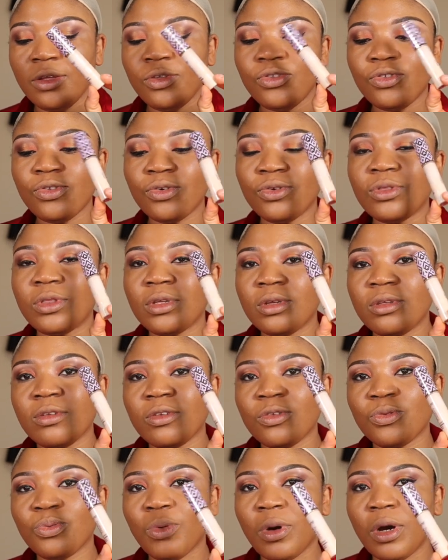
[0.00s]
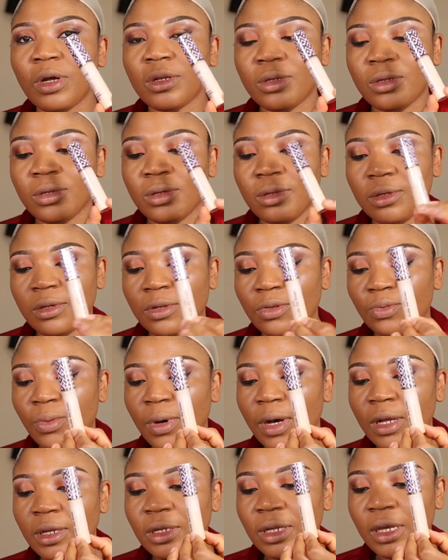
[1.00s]
So this is what this
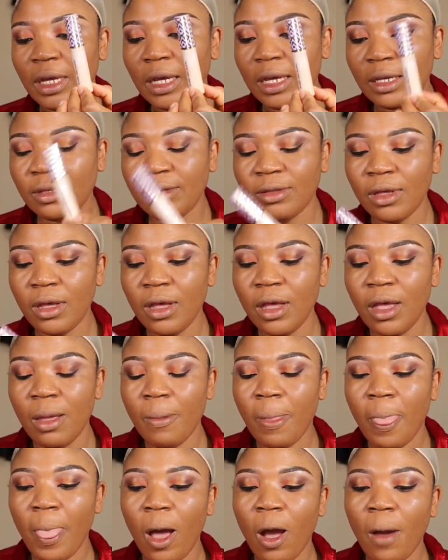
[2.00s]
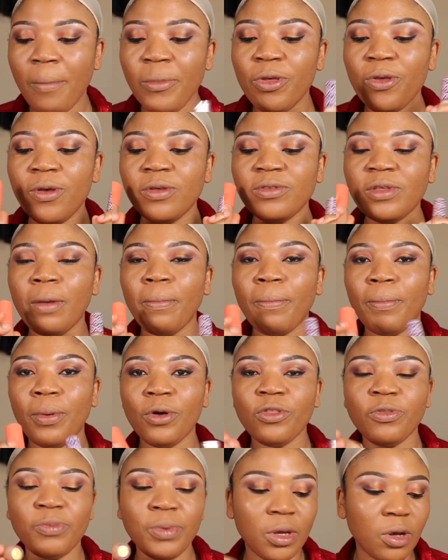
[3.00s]
one is. I'll be using
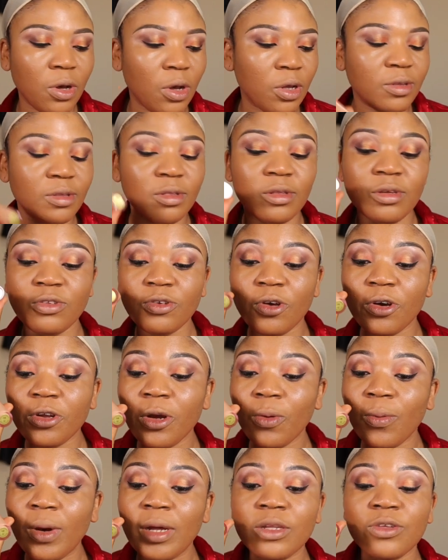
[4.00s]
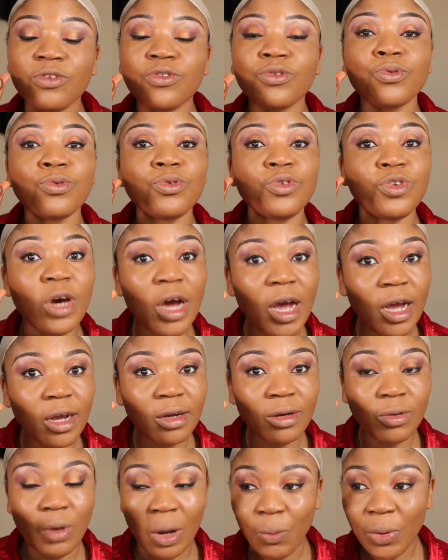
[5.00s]
both because this other one is too dark.
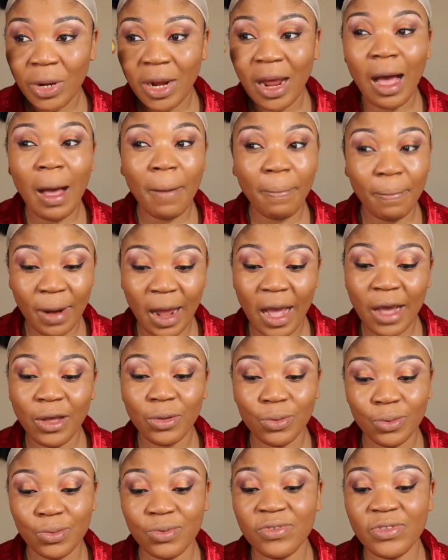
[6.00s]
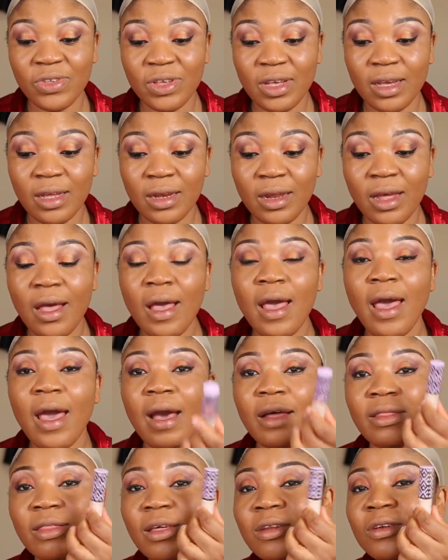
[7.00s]
When I apply it, you'll see it.
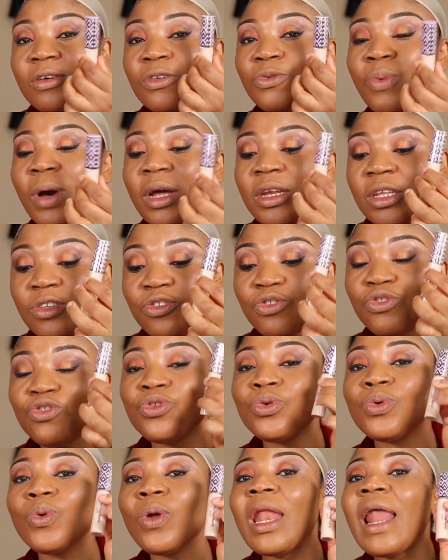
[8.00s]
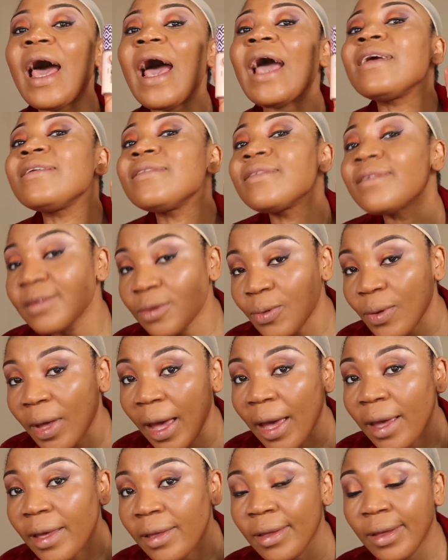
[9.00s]
And then this one is too light,
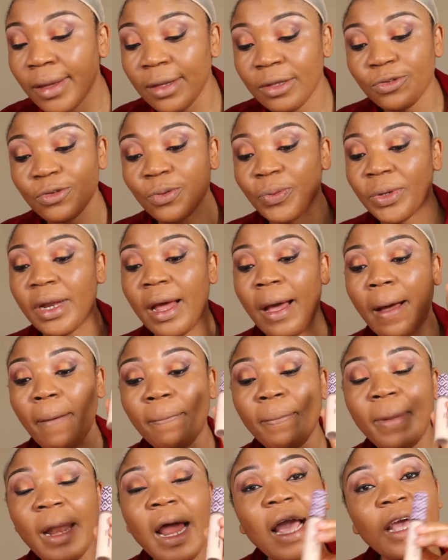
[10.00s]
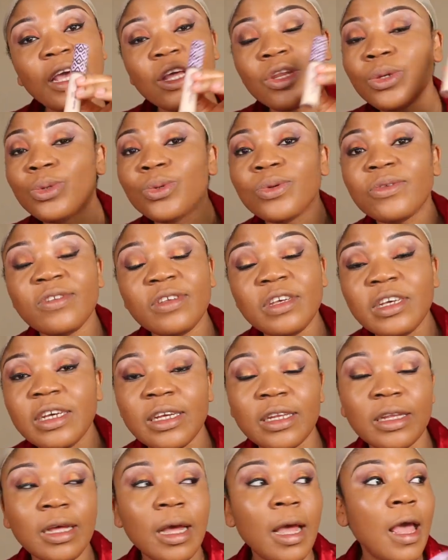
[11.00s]
okay? So when I apply it, you'll
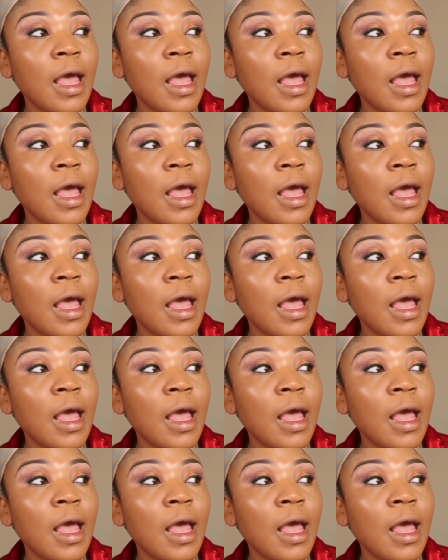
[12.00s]
see it.